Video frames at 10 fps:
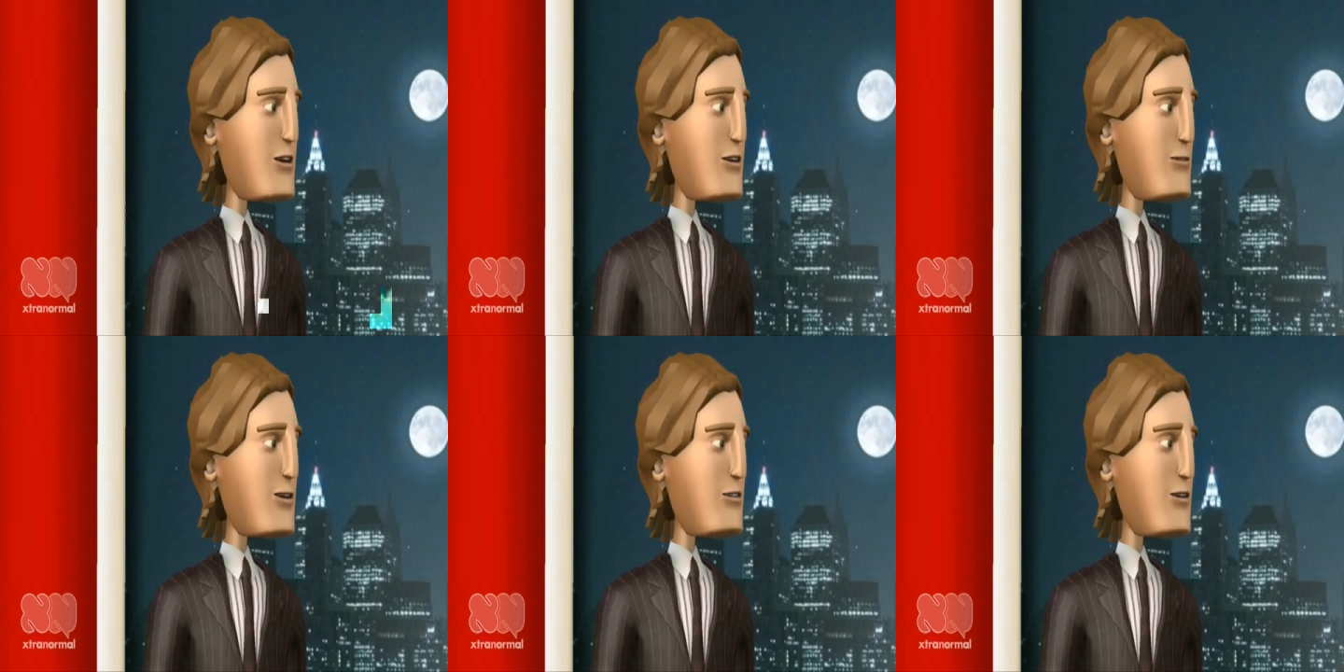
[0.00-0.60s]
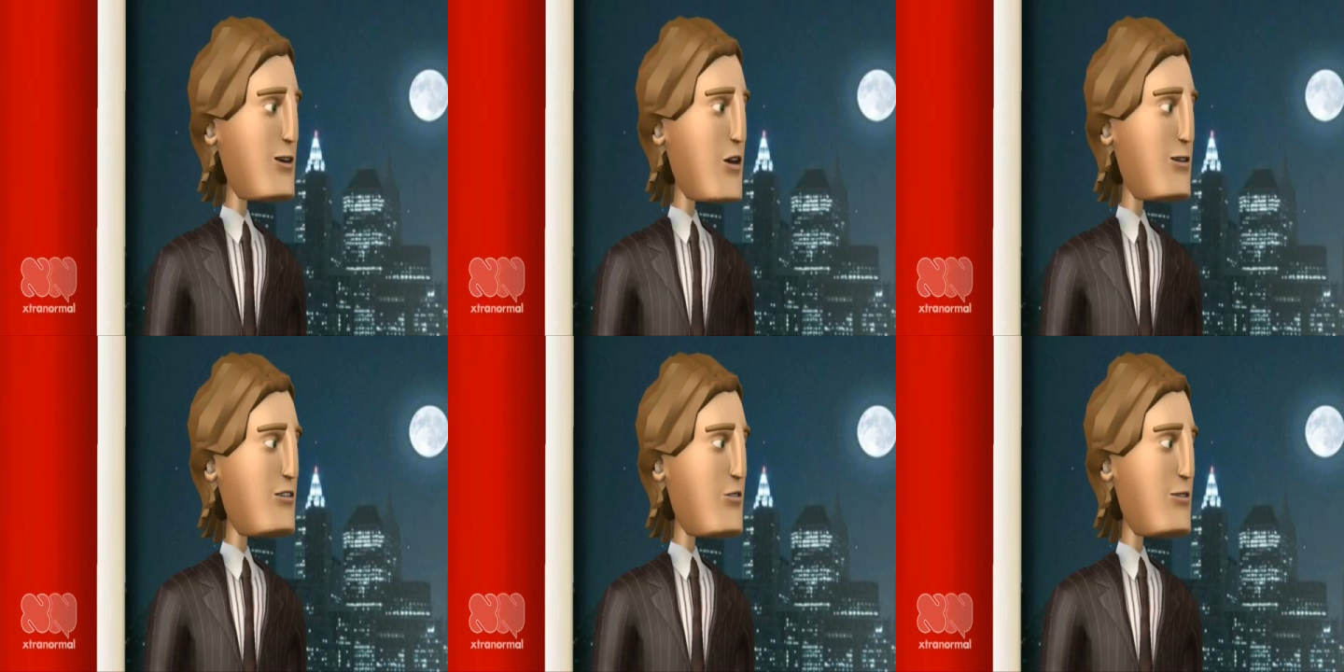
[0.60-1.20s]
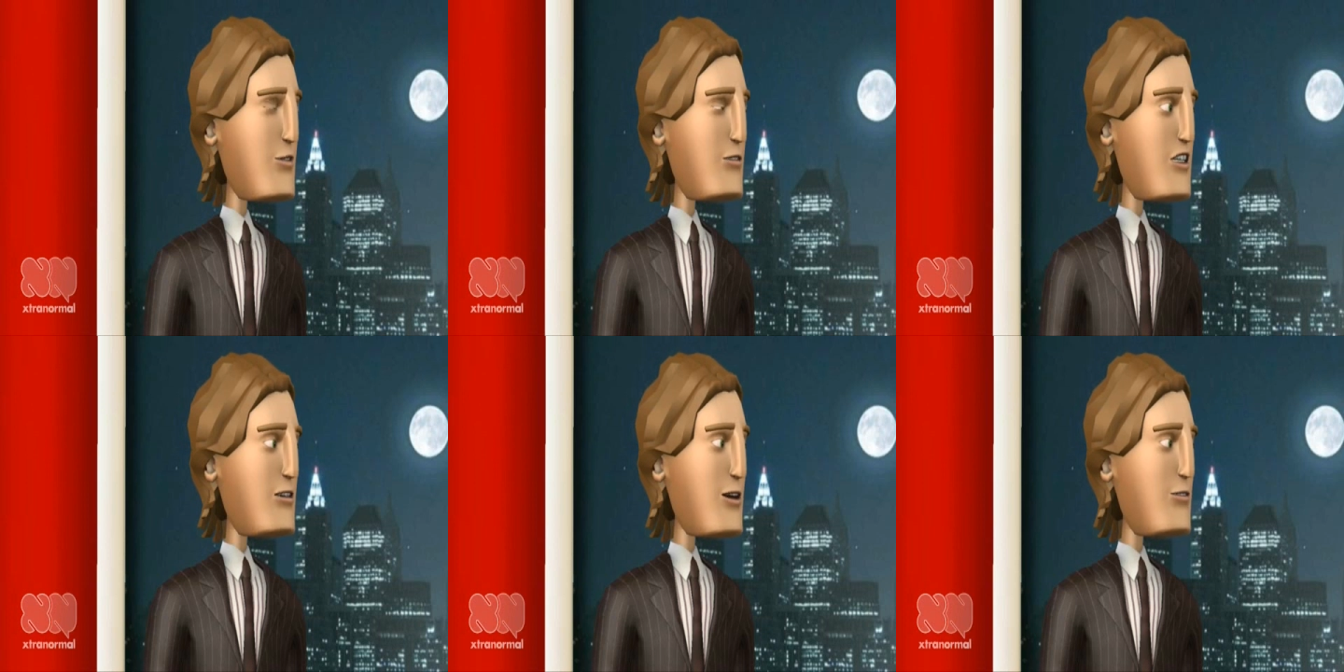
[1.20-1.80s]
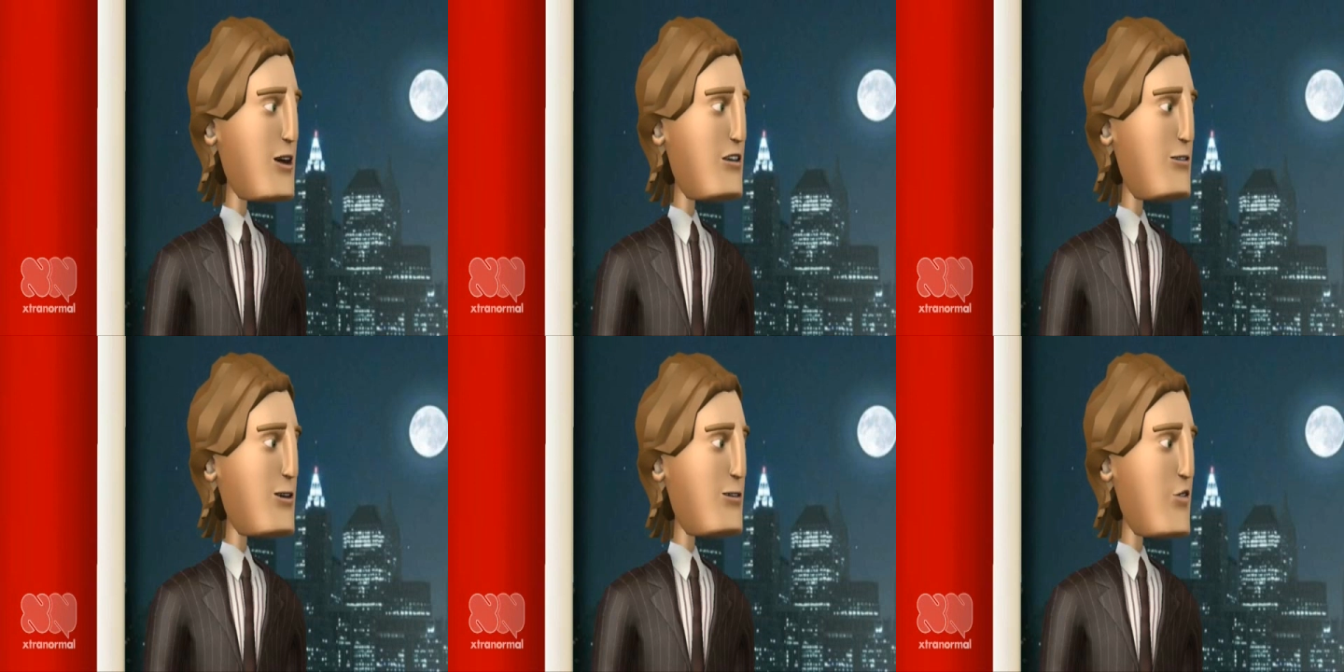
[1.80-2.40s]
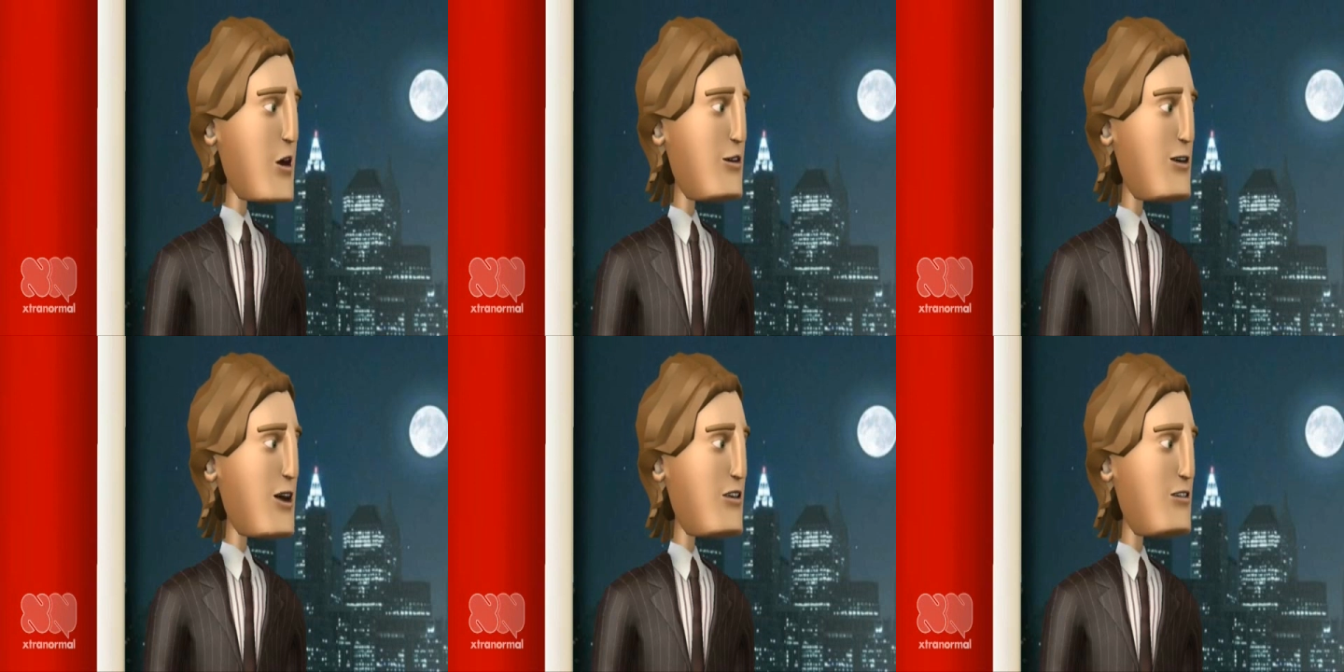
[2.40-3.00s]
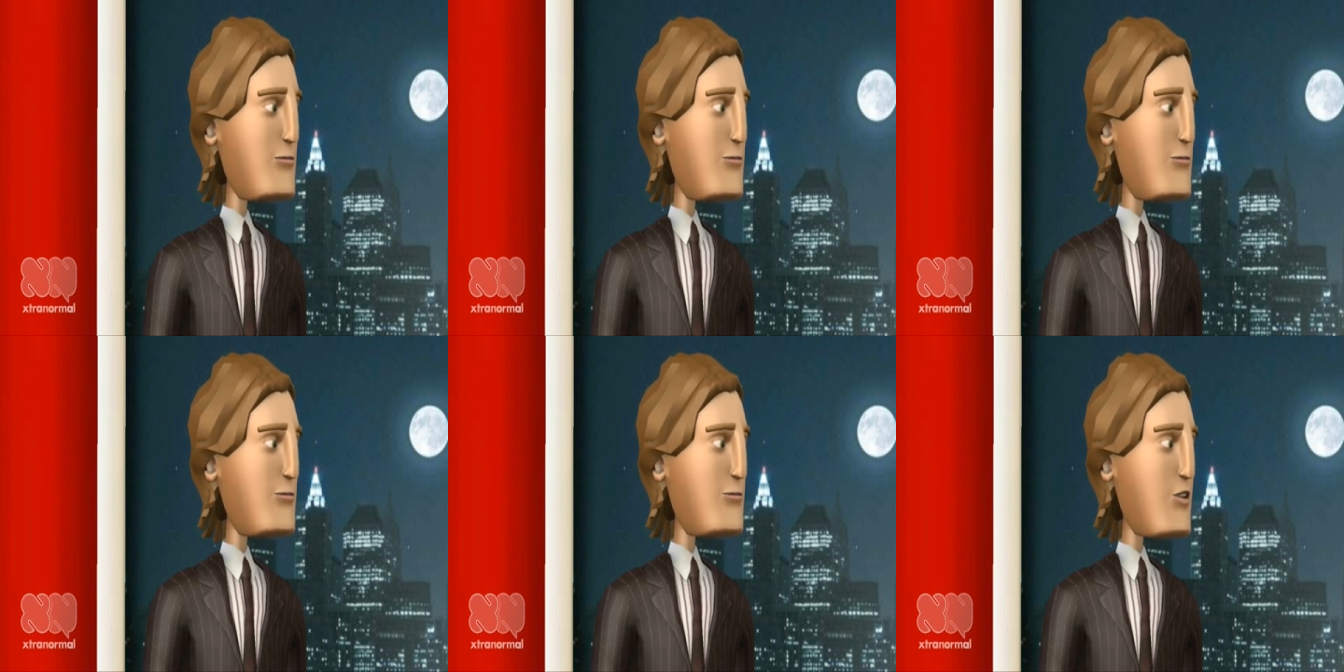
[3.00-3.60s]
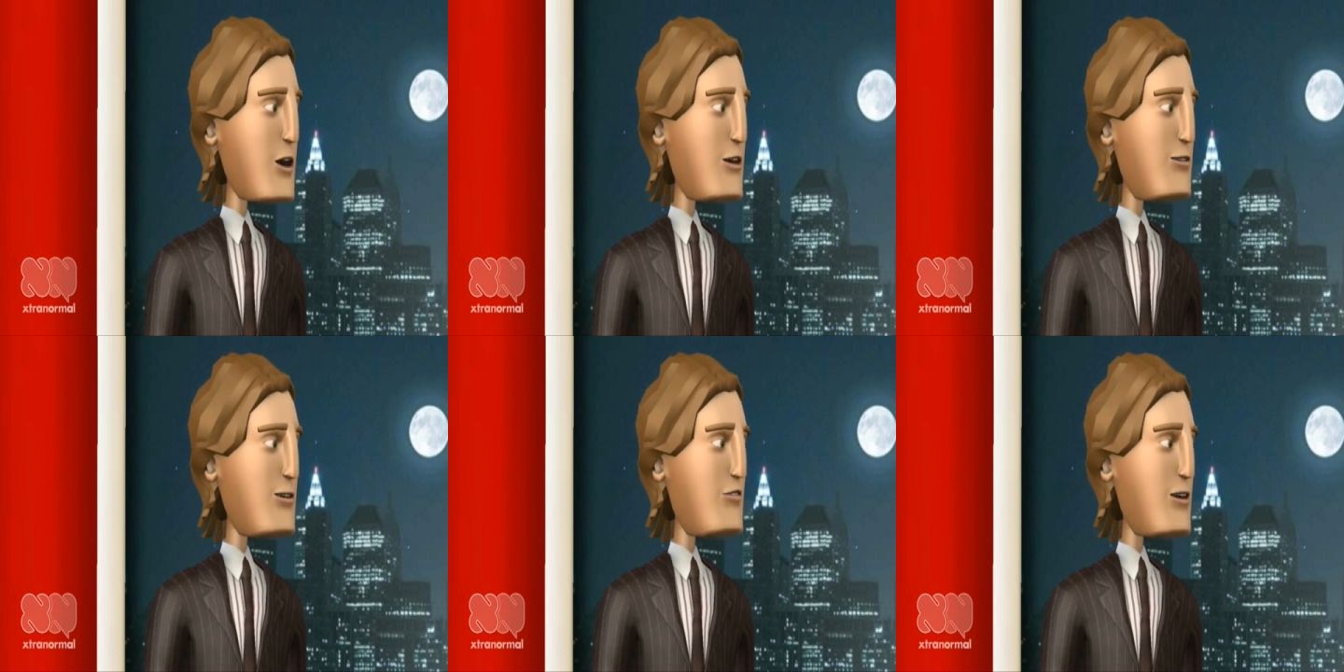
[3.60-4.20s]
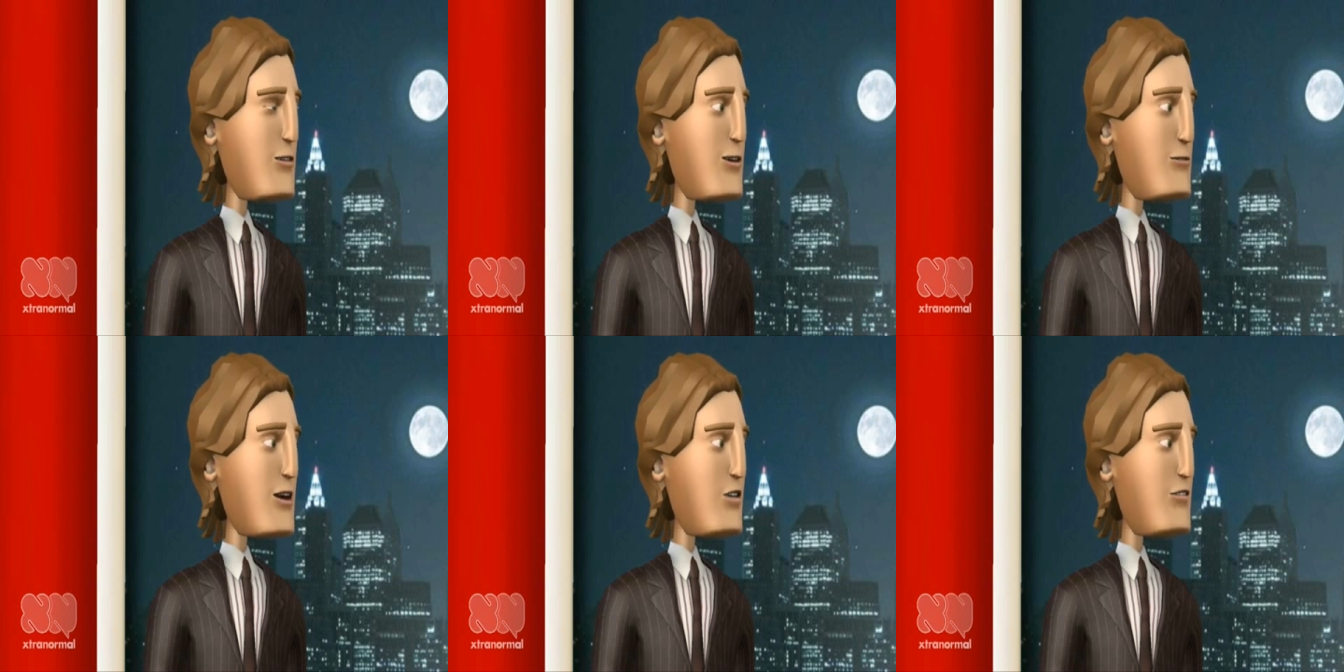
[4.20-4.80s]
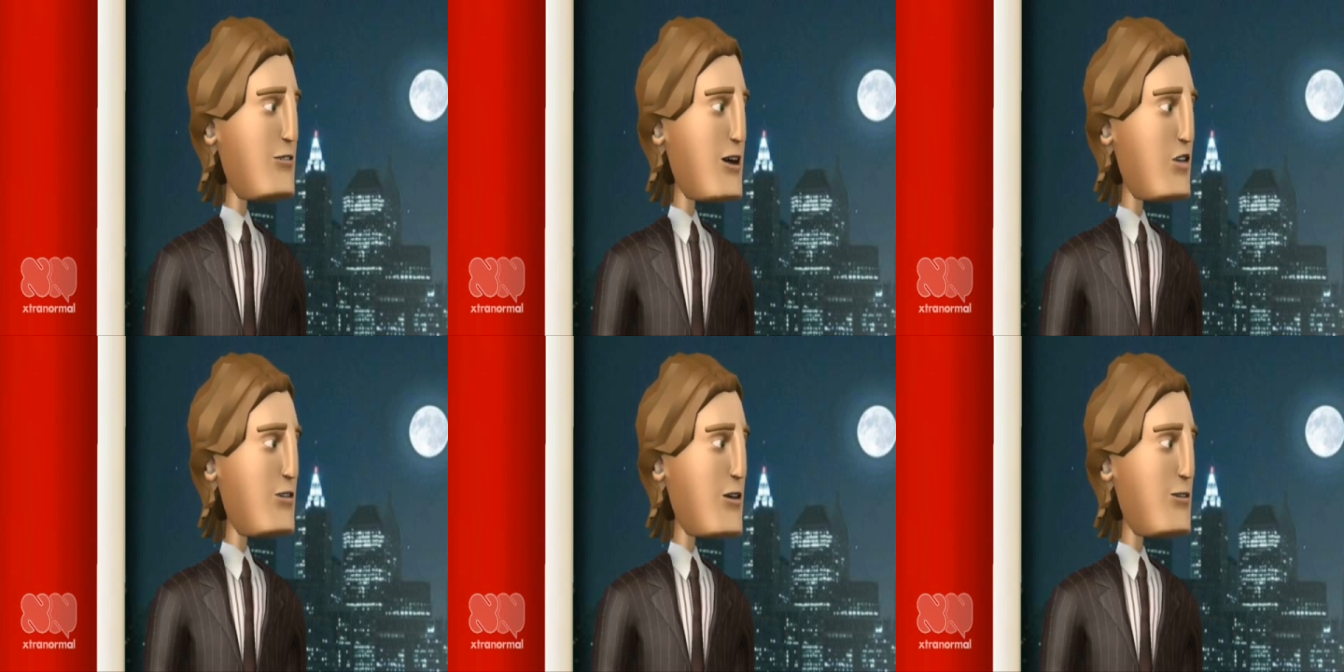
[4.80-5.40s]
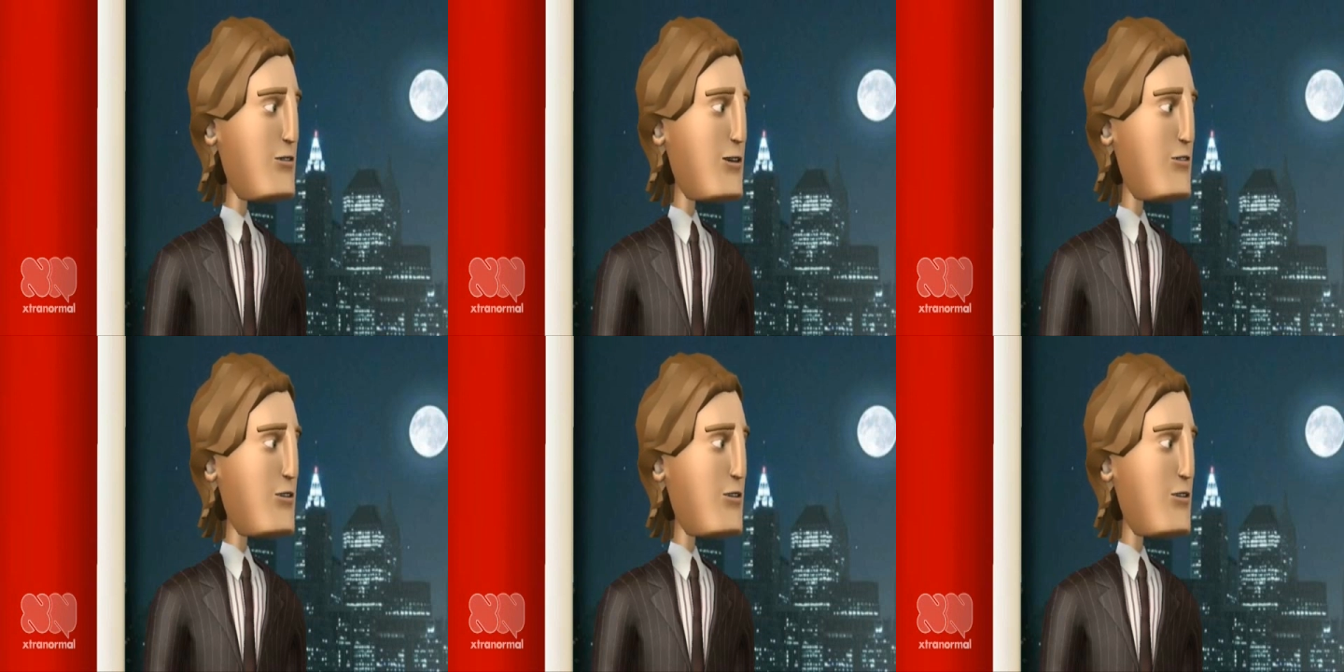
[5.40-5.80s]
developed countries who lose some of their skilled workers. Thank you very much for sharing that